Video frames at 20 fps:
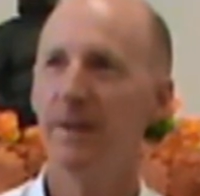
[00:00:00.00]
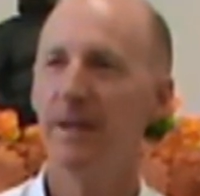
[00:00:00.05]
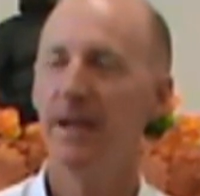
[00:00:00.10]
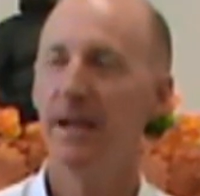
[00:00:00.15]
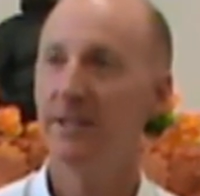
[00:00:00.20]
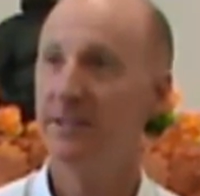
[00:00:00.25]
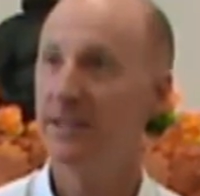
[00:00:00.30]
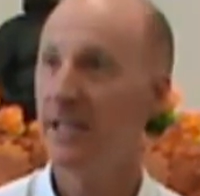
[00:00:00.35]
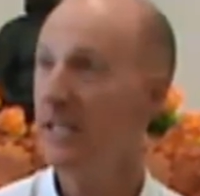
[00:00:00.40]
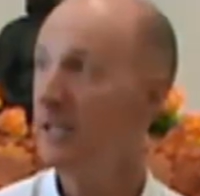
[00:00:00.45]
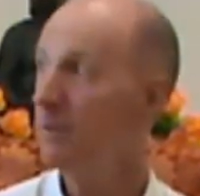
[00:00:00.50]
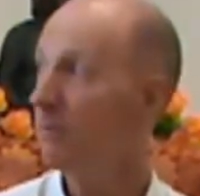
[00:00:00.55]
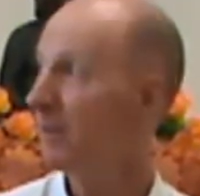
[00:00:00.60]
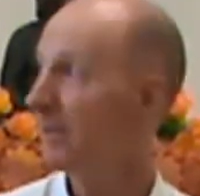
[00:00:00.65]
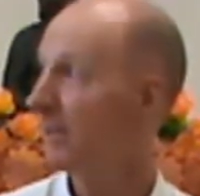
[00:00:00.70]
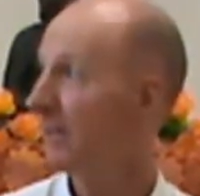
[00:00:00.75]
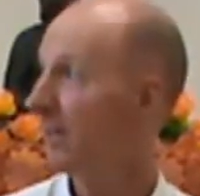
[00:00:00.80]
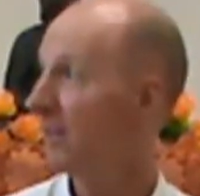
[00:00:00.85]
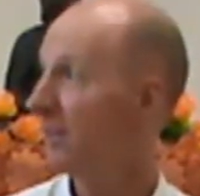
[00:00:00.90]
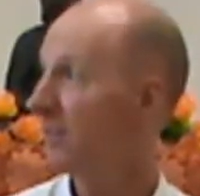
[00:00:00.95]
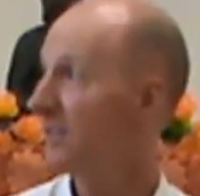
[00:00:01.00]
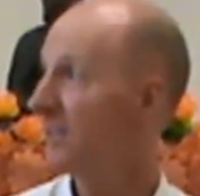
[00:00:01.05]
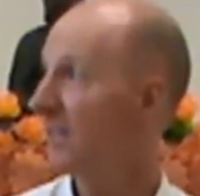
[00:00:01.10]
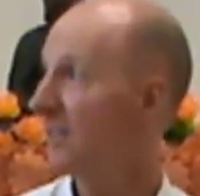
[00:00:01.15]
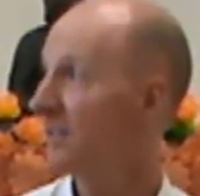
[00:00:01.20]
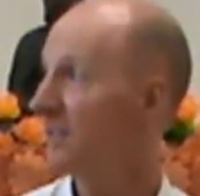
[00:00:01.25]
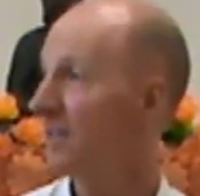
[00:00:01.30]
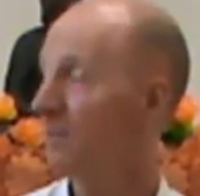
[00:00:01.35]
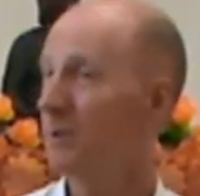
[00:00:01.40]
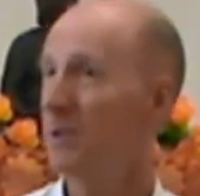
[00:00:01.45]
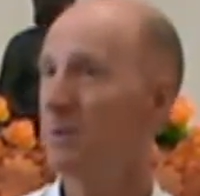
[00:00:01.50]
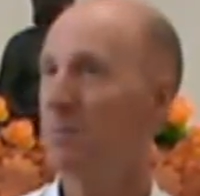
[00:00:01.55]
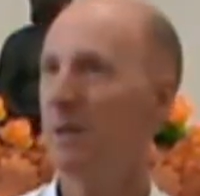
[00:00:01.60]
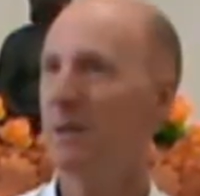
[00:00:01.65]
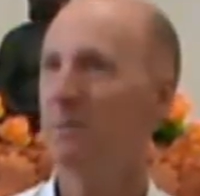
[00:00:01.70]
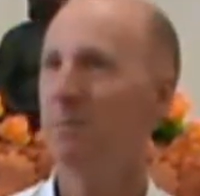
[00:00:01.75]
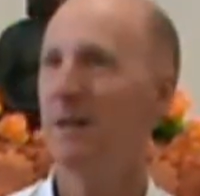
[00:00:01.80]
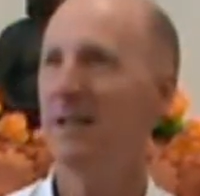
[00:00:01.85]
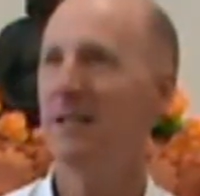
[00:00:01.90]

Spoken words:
Has anyone noticed that? Some of you have been